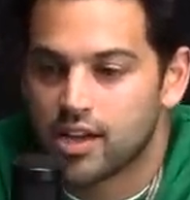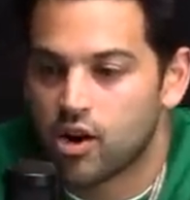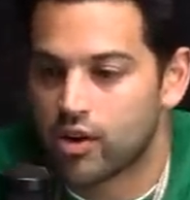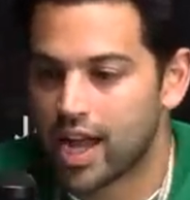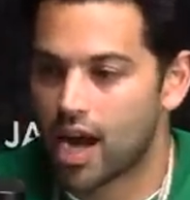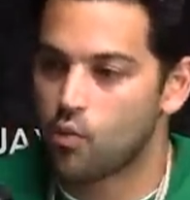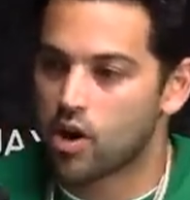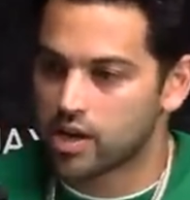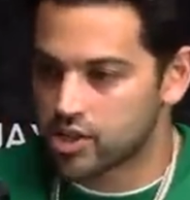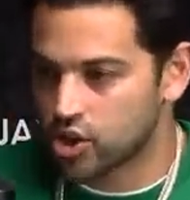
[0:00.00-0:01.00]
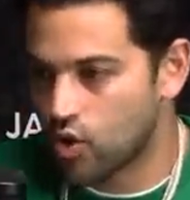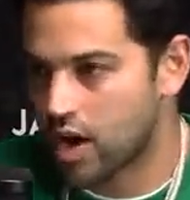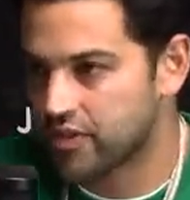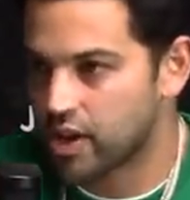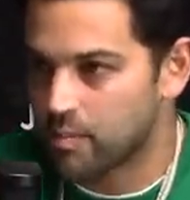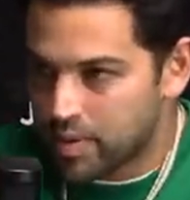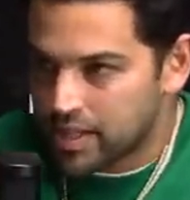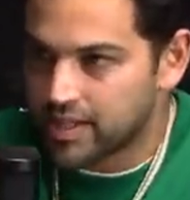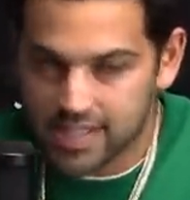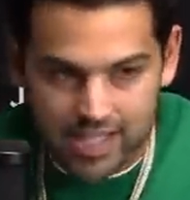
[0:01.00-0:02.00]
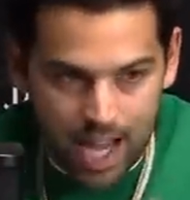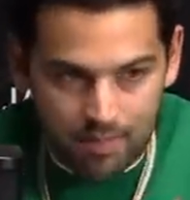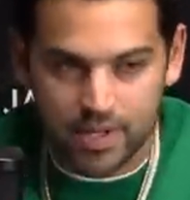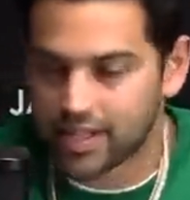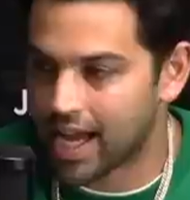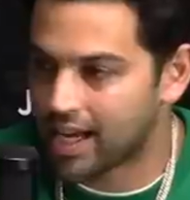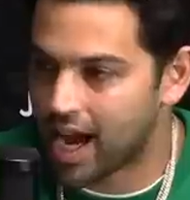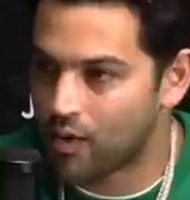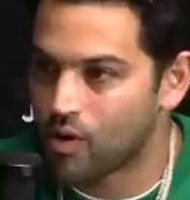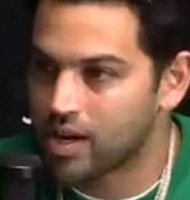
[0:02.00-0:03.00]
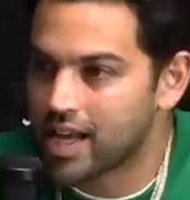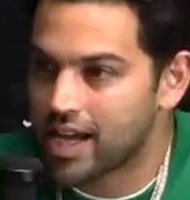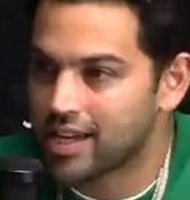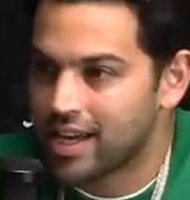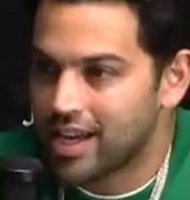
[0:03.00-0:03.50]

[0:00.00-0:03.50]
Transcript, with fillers: okay i want to go out there and beat this guy beat that guy i want to like